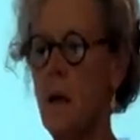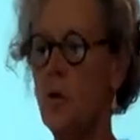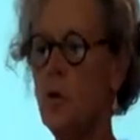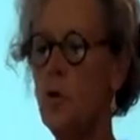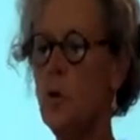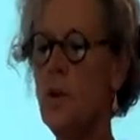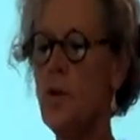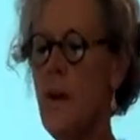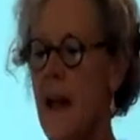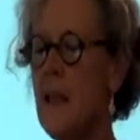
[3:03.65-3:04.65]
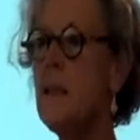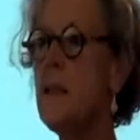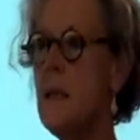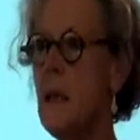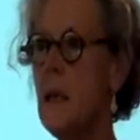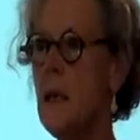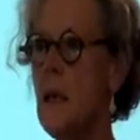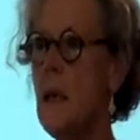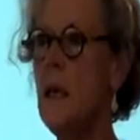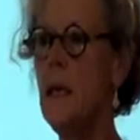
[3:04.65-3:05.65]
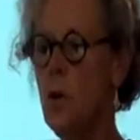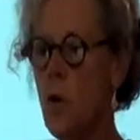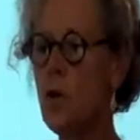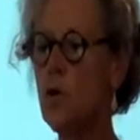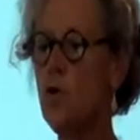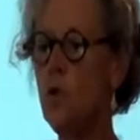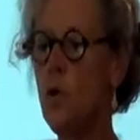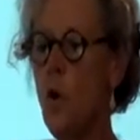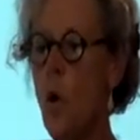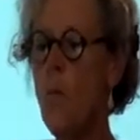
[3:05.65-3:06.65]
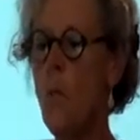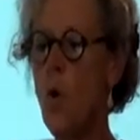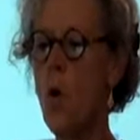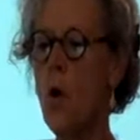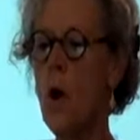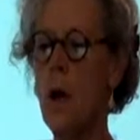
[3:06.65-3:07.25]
to do the right thing in order to know more